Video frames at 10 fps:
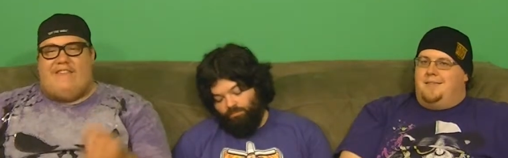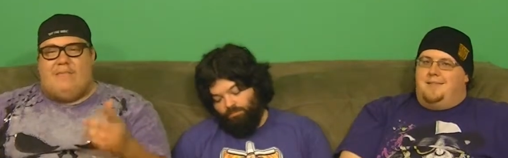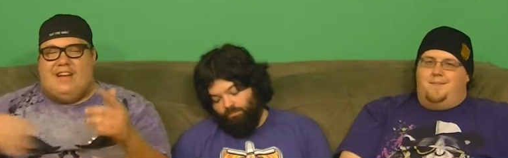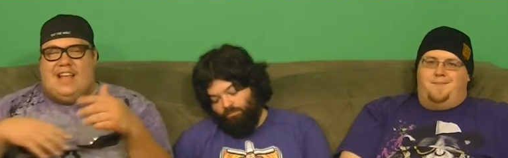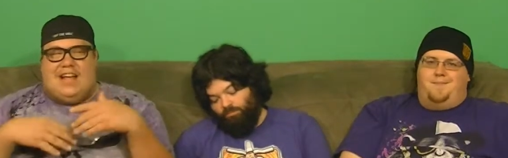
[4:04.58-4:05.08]

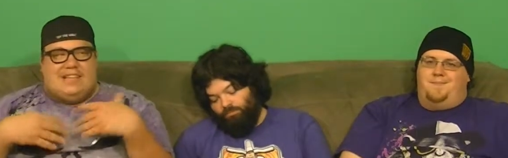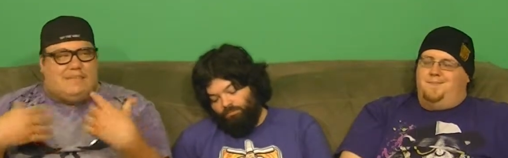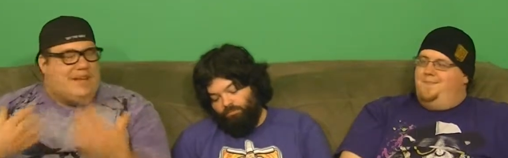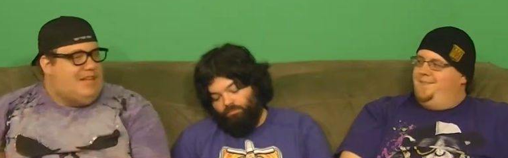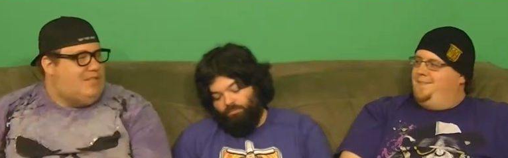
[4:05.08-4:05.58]
Speaker 1: everybody that has a
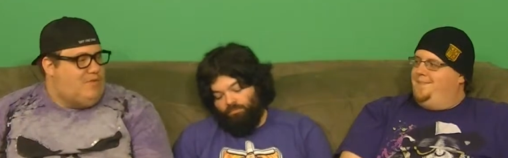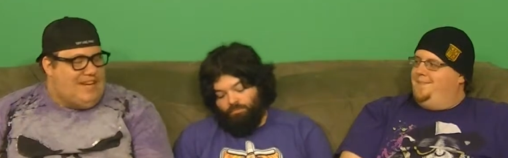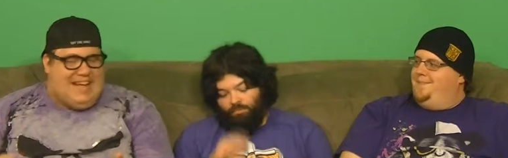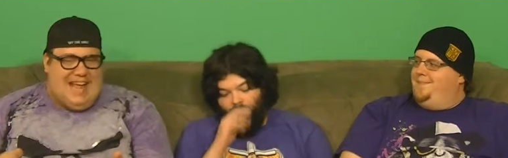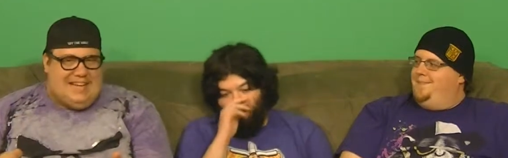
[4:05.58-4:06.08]

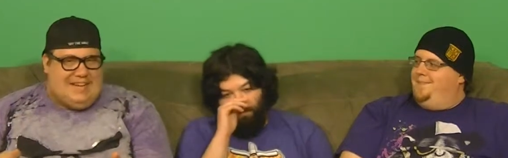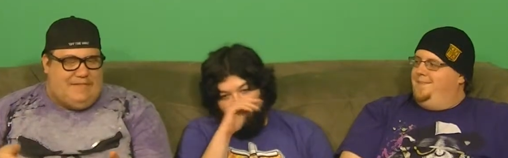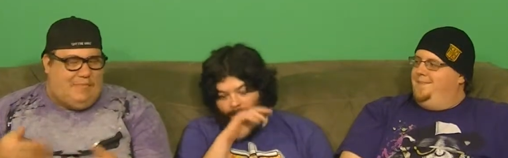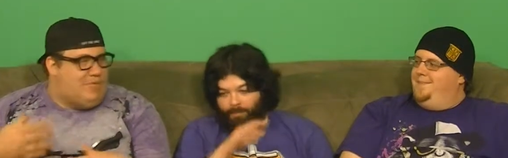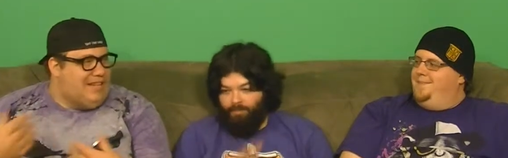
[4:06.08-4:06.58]
PS3 can't
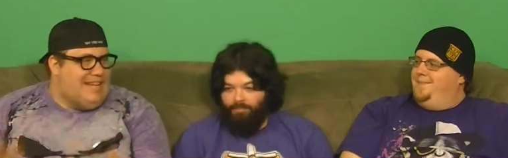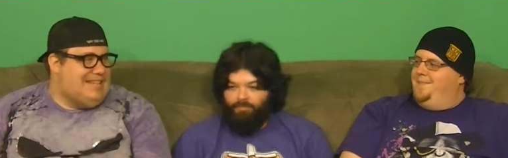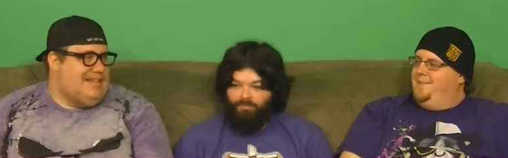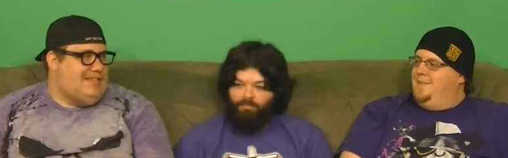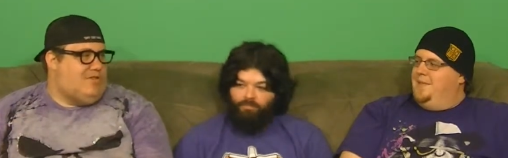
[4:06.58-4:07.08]
even play
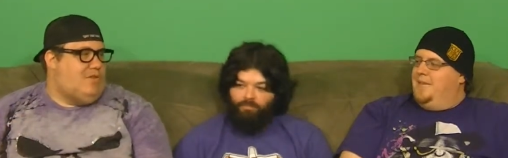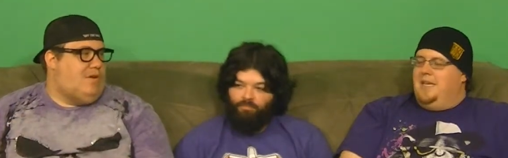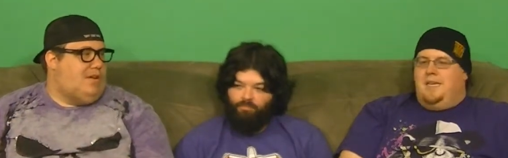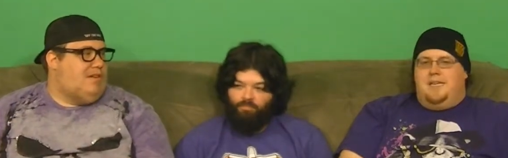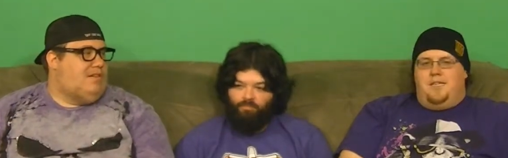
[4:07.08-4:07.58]
Saints Row
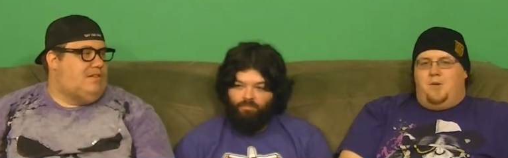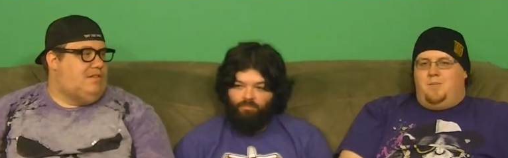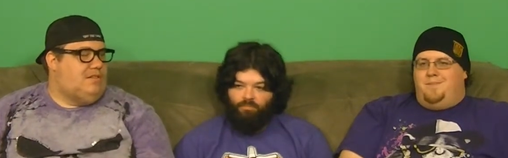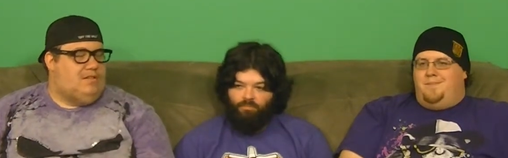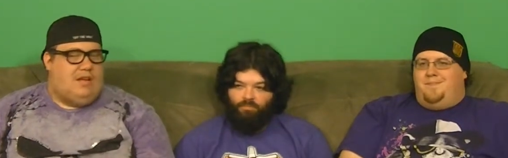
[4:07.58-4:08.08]
1.
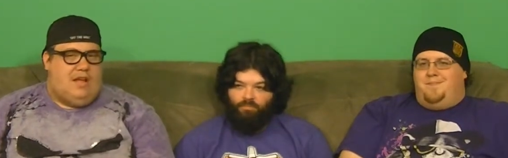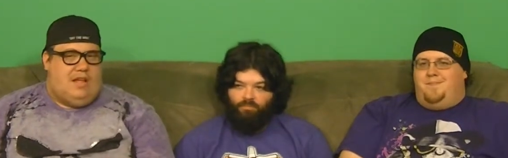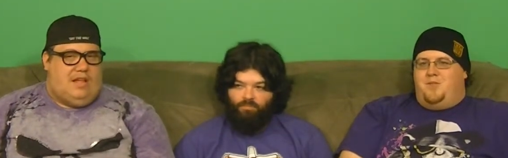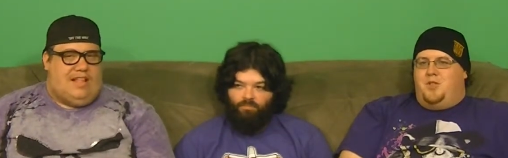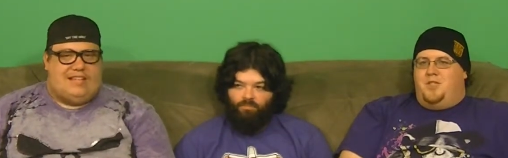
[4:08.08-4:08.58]
Nope.
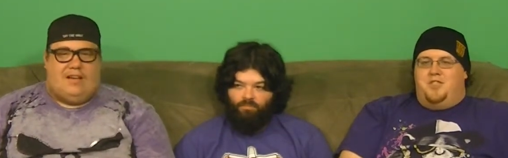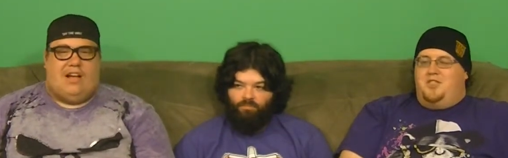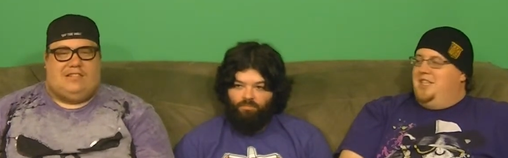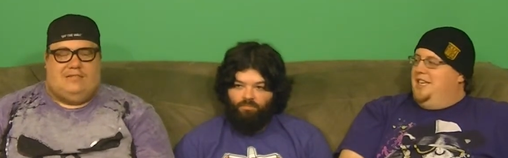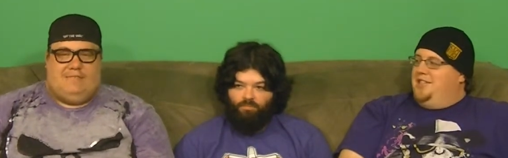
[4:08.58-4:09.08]
So That's just,
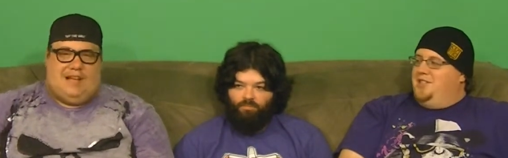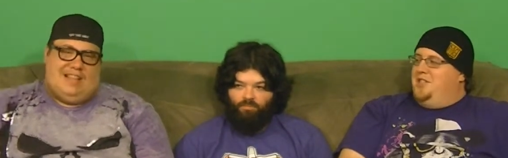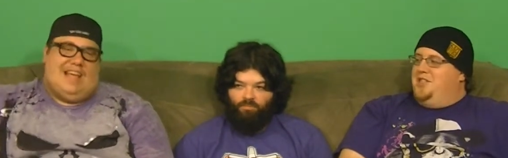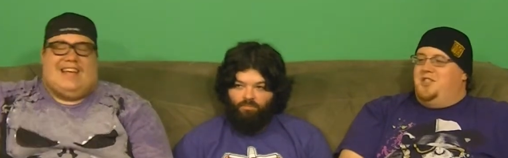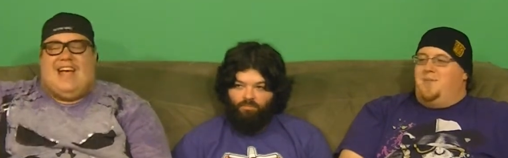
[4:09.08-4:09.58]
awesome. So
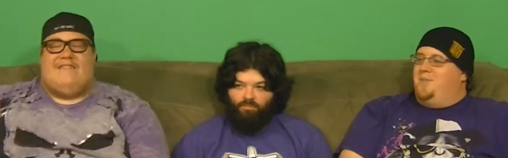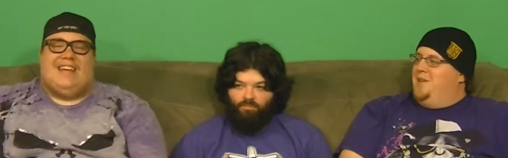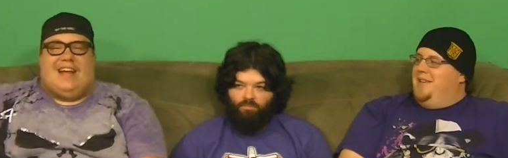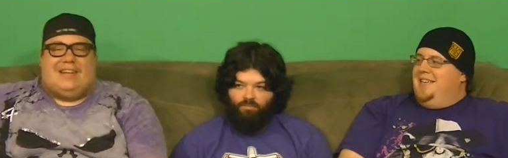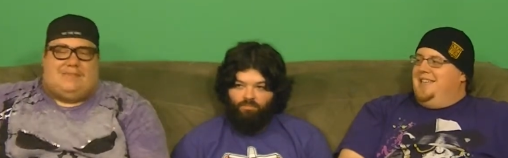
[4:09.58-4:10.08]
you I just like jump,
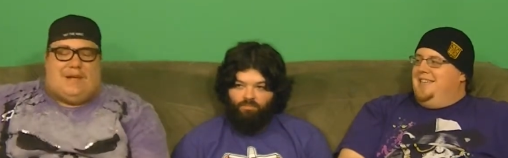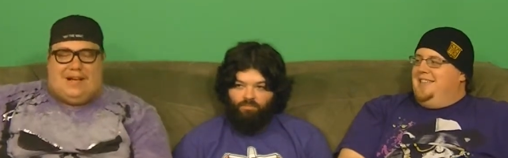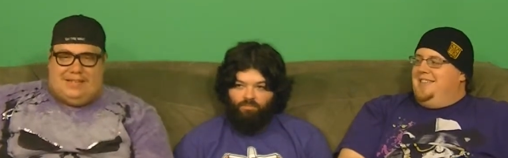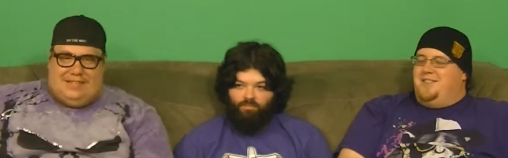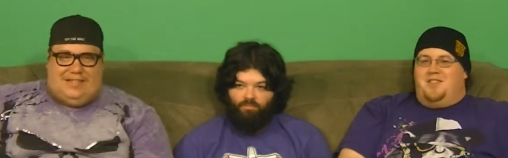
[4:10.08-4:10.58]
having an
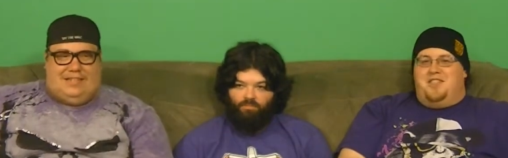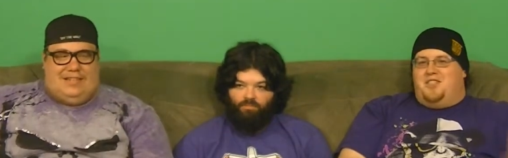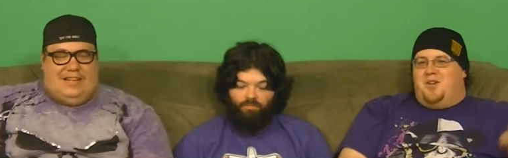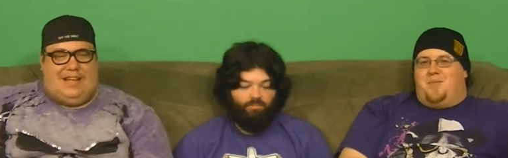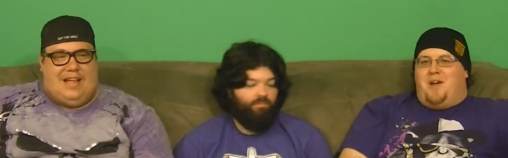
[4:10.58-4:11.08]
Xbox.
Speaker 2: So you
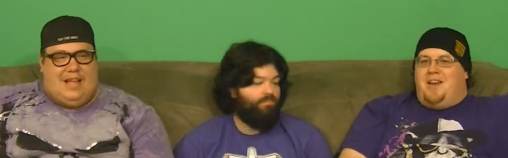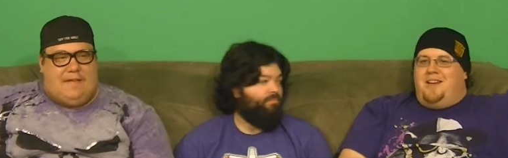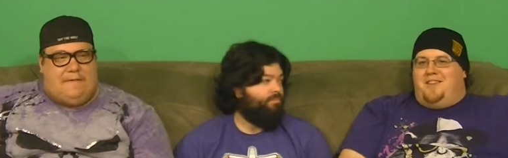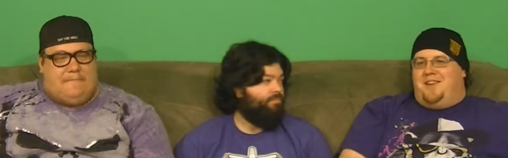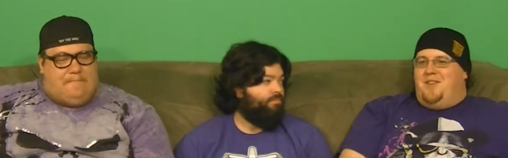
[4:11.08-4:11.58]
just jump right
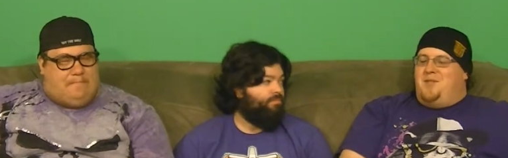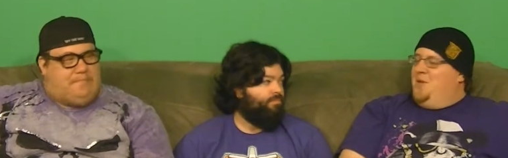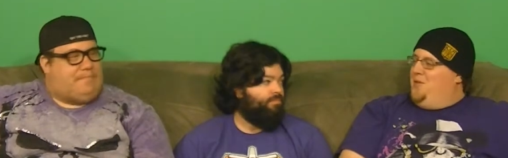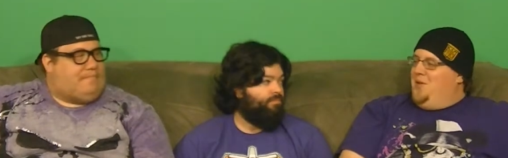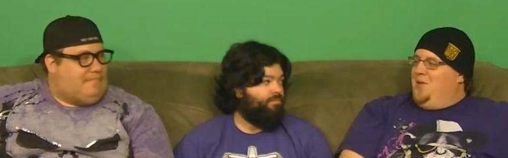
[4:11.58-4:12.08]
into Saints
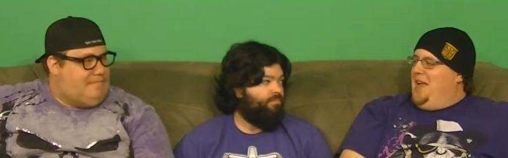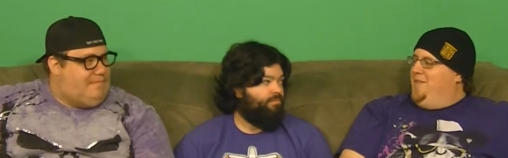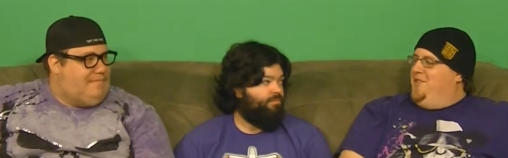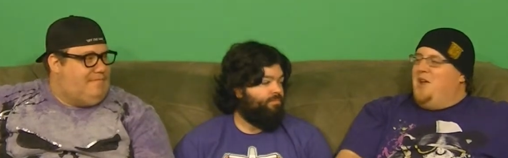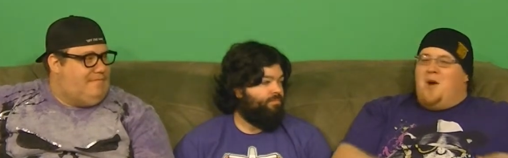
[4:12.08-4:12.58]
Row 2 and you
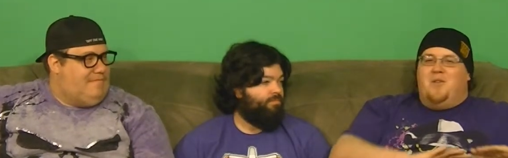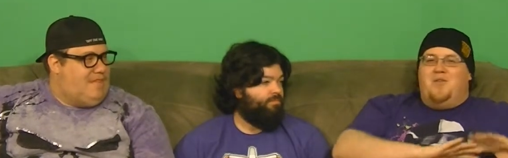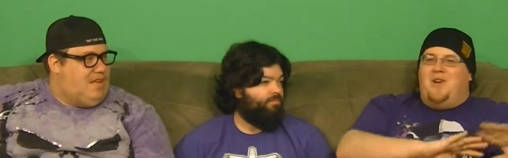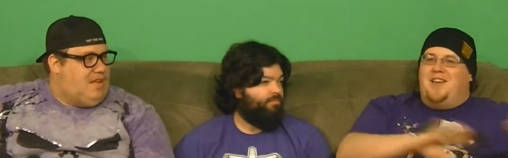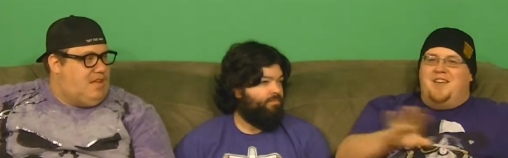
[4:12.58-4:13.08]
have no
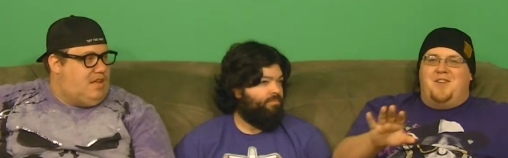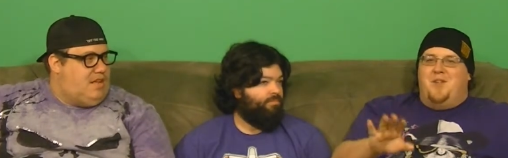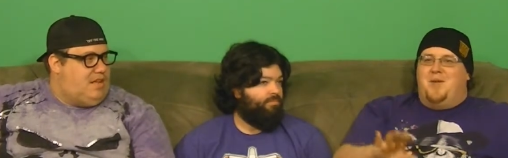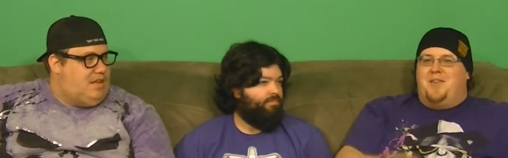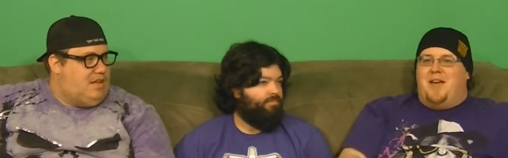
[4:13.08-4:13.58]
fucking
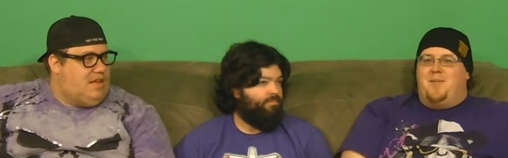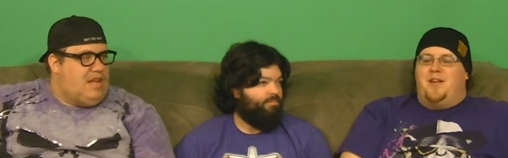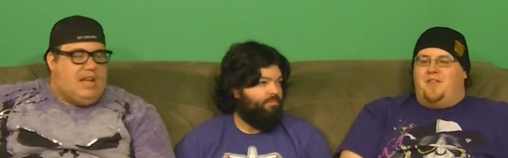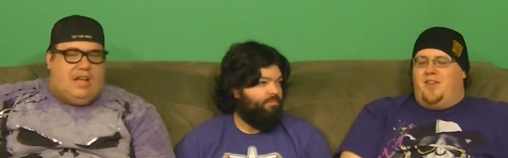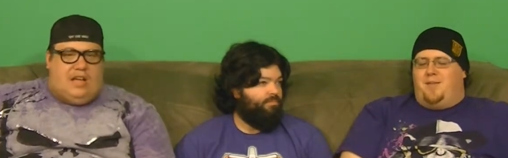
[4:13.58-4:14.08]
clue what's
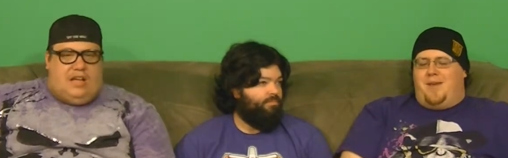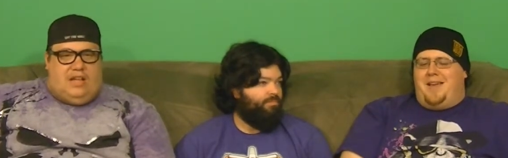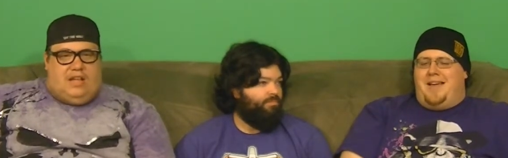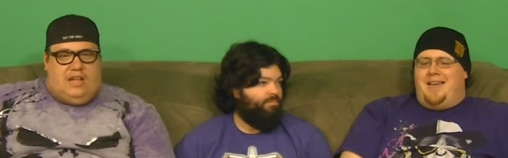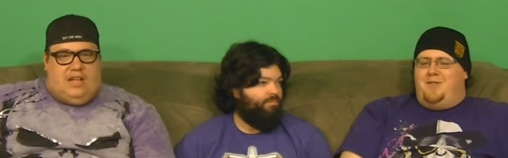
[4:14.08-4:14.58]
happening. It's like, my
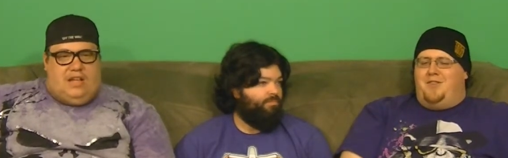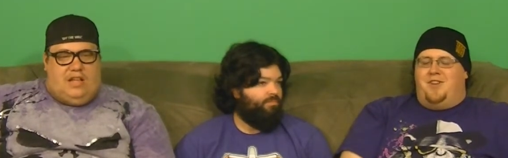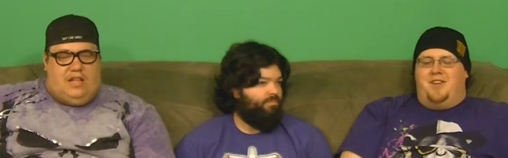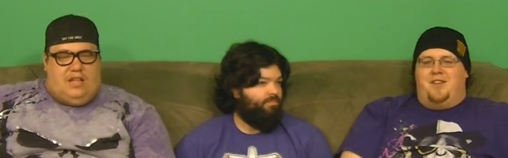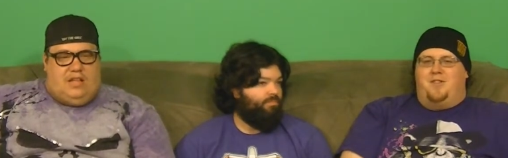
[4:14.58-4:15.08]
guy was
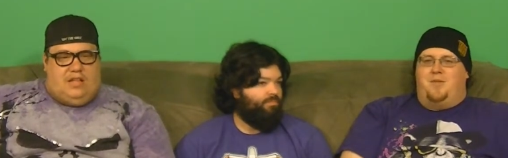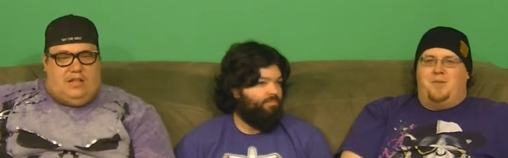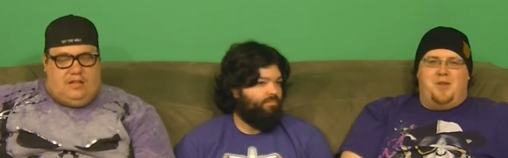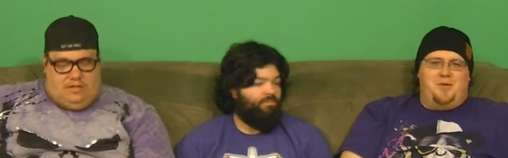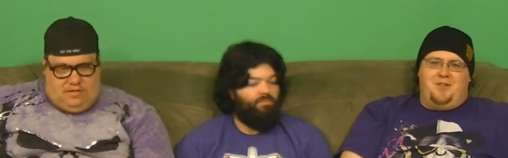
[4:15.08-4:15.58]
in an
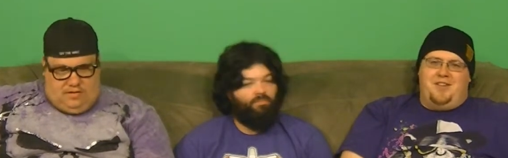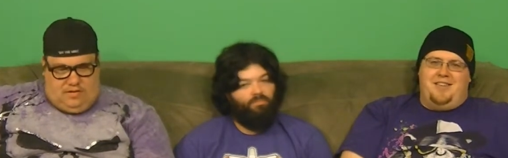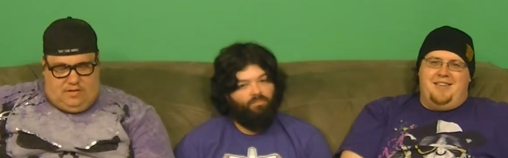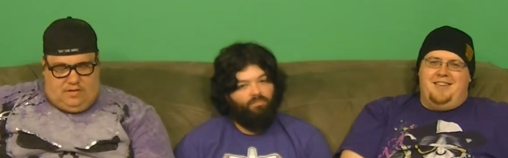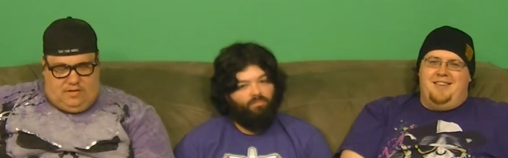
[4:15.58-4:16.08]

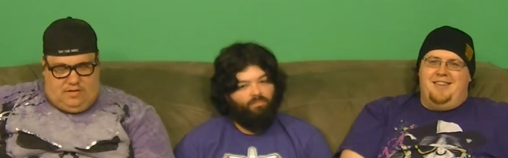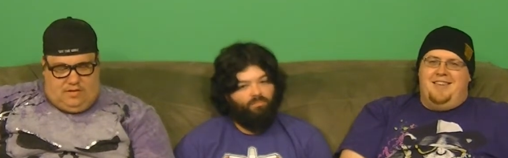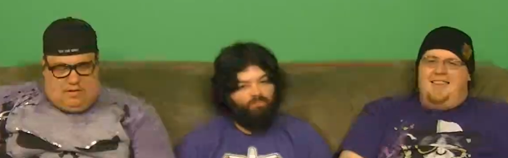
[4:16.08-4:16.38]
explosion.